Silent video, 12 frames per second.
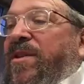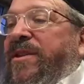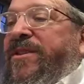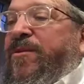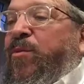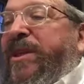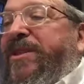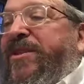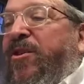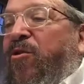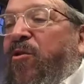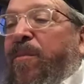this week's
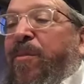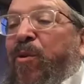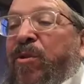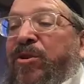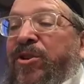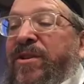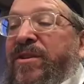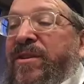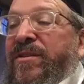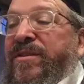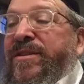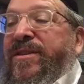Torah portion
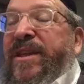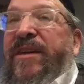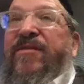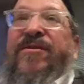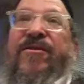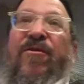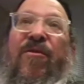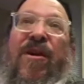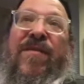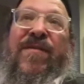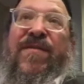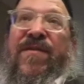starts
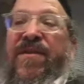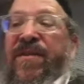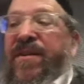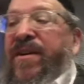off